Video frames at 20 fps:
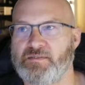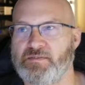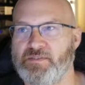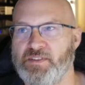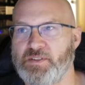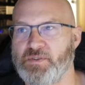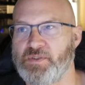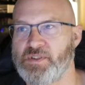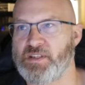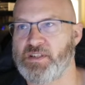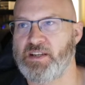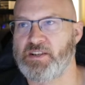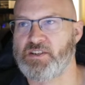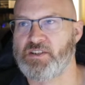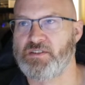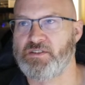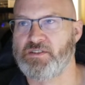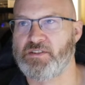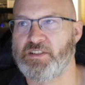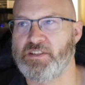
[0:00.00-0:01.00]
there was a
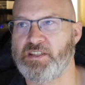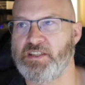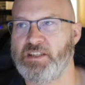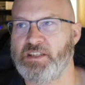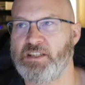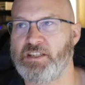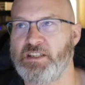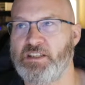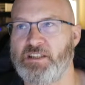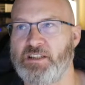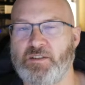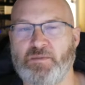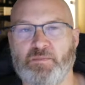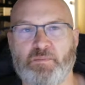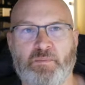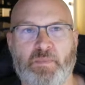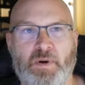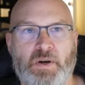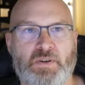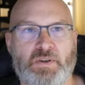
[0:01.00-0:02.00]
connection to the
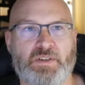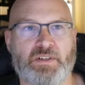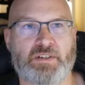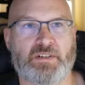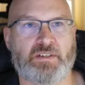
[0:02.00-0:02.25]
motor